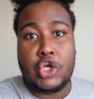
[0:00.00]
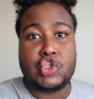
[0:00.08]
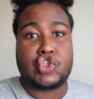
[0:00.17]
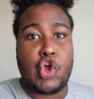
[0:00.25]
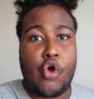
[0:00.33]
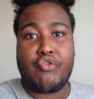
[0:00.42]

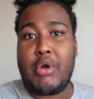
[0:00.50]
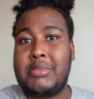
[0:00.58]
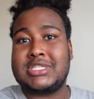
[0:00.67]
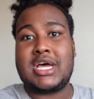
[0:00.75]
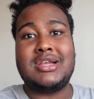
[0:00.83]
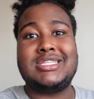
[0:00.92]
So
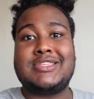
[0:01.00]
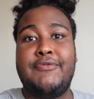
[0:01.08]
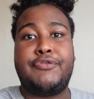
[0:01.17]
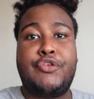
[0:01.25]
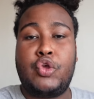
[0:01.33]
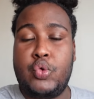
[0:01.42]
Ramadan is in a
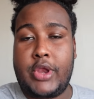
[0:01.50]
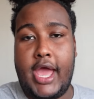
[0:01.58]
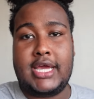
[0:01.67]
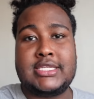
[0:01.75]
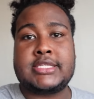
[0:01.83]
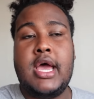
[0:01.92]
few
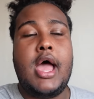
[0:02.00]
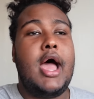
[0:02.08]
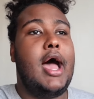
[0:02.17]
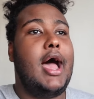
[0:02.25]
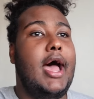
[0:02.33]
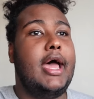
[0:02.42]
days,
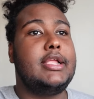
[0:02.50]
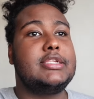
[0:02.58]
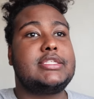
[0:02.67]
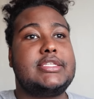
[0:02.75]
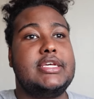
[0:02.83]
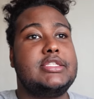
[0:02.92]
and
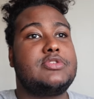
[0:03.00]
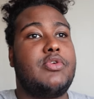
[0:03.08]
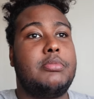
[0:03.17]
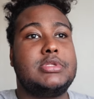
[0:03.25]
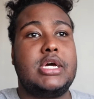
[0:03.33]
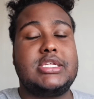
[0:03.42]
since
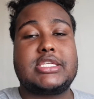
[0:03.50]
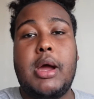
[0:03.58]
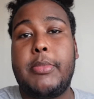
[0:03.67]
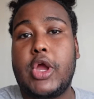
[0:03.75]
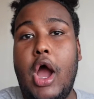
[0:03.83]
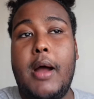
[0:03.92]
Ramadan is
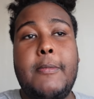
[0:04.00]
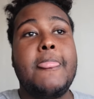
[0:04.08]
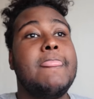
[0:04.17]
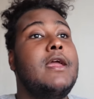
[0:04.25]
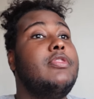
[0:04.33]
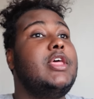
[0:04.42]
coming up,
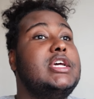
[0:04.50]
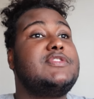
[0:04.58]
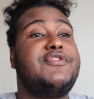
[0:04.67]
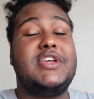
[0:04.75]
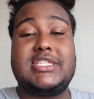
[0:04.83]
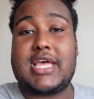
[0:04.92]
there's
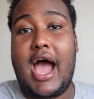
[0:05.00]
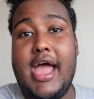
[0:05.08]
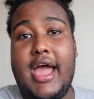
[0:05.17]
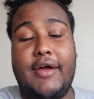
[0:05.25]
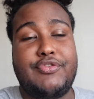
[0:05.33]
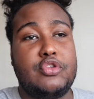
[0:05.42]
things that I
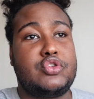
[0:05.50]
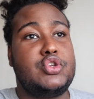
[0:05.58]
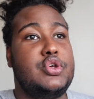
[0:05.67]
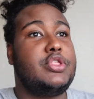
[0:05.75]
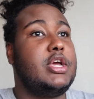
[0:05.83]
have to do.